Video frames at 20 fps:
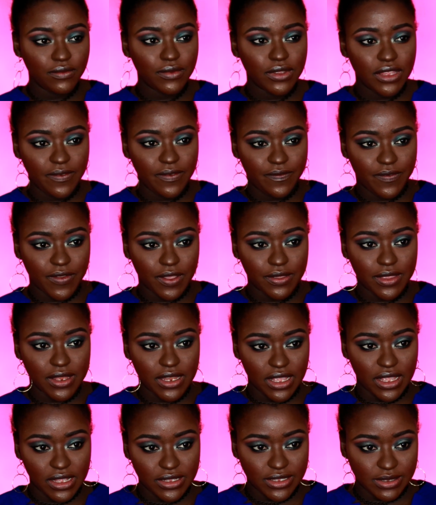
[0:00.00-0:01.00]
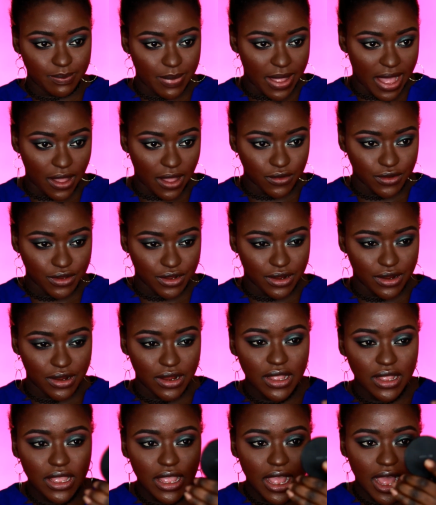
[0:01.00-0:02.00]
really feel the need to powder.
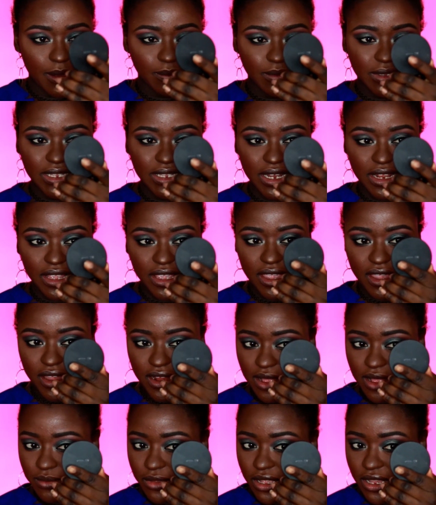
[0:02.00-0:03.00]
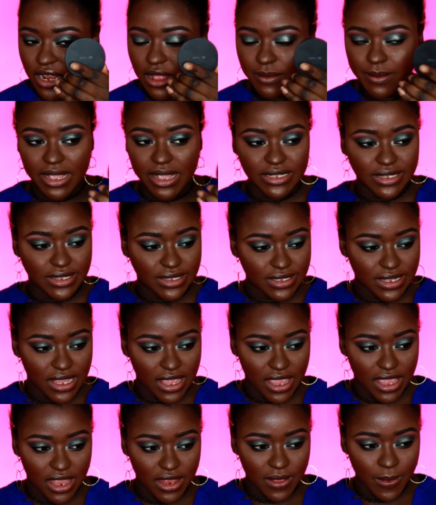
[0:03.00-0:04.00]
I'm sitting here and I'm looking at my
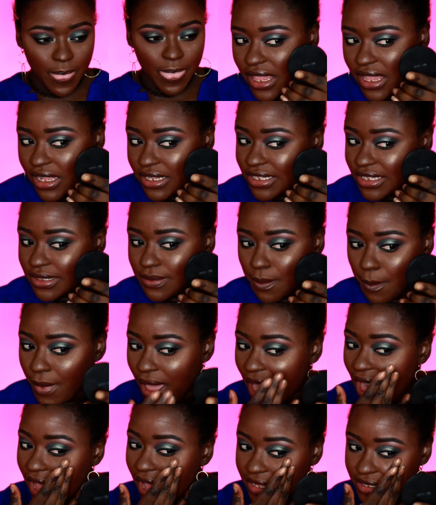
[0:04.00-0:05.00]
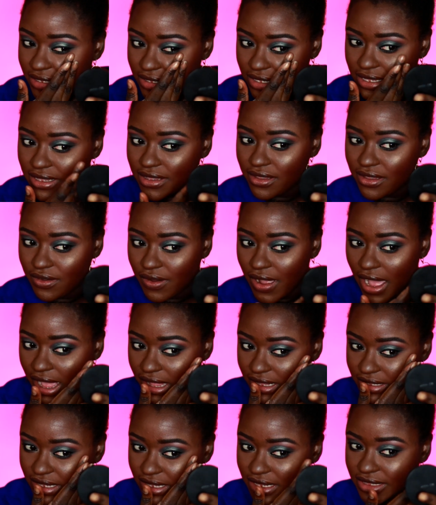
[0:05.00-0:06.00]
skin. It's matte, you
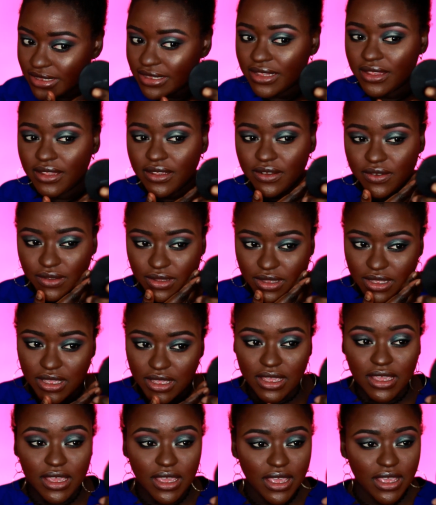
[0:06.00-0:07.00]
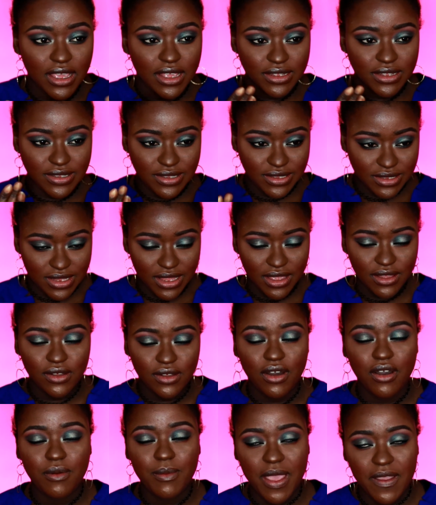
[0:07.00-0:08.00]
guys. It's literally still
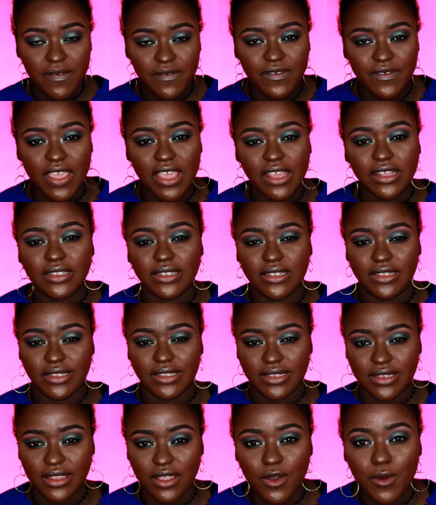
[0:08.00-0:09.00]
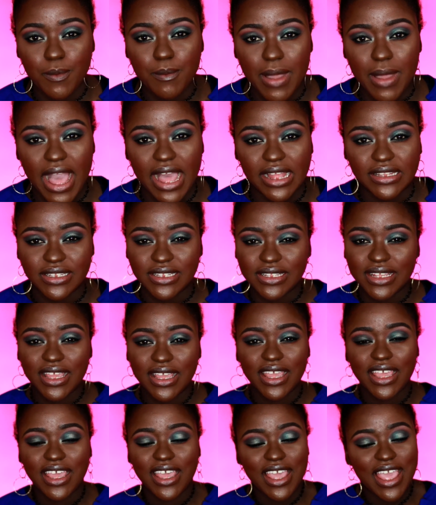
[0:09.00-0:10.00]
on my face. It's still matte.
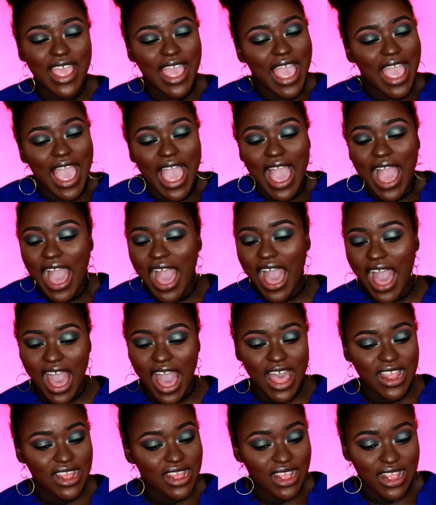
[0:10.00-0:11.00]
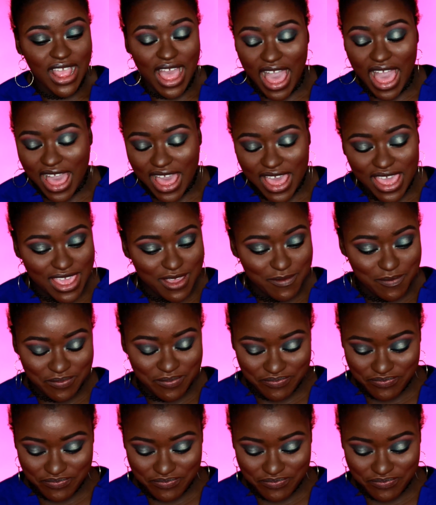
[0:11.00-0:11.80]
I'm